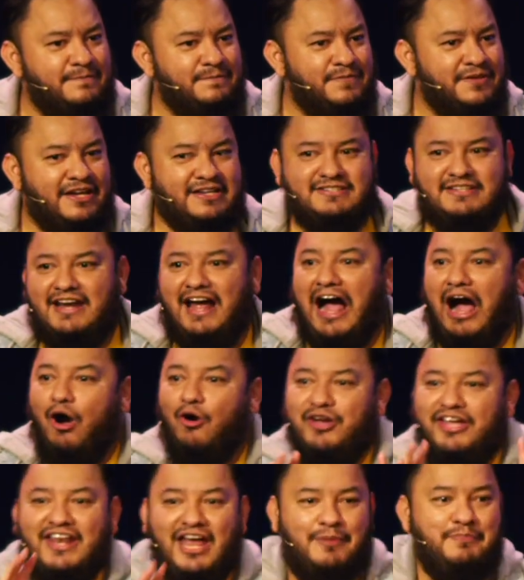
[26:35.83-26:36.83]
He said, how
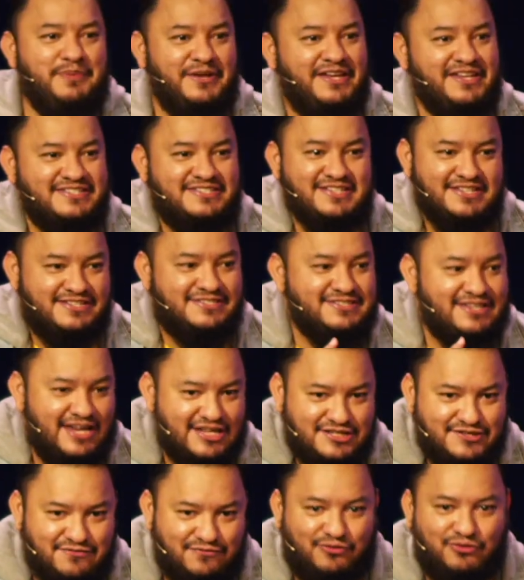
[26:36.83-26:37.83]
can I be as
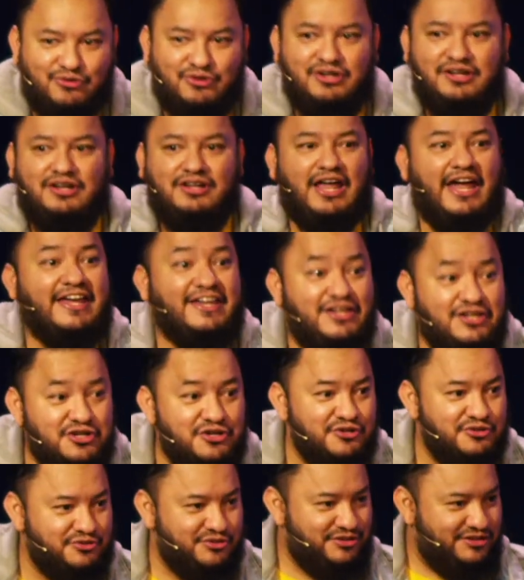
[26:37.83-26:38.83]
successful like you?